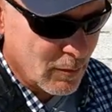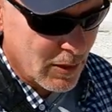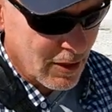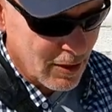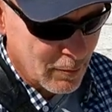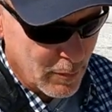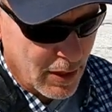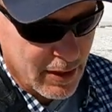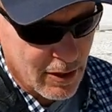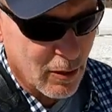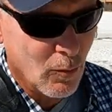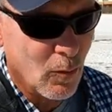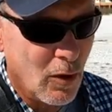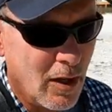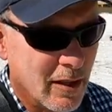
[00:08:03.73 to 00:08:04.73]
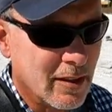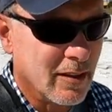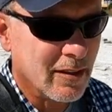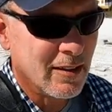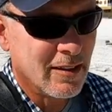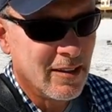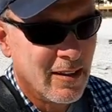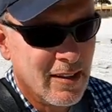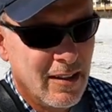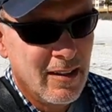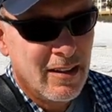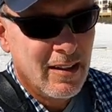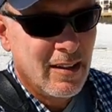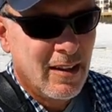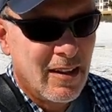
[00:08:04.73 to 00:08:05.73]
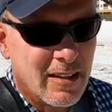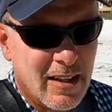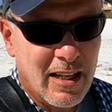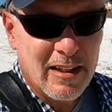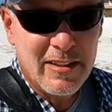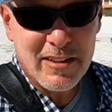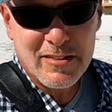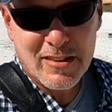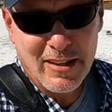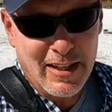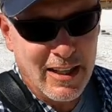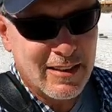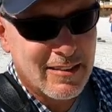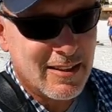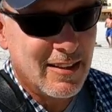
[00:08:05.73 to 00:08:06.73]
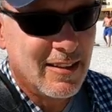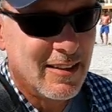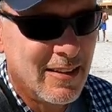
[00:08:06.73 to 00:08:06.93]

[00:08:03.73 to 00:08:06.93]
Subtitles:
while I'm biking and walking. I kind of disconnect.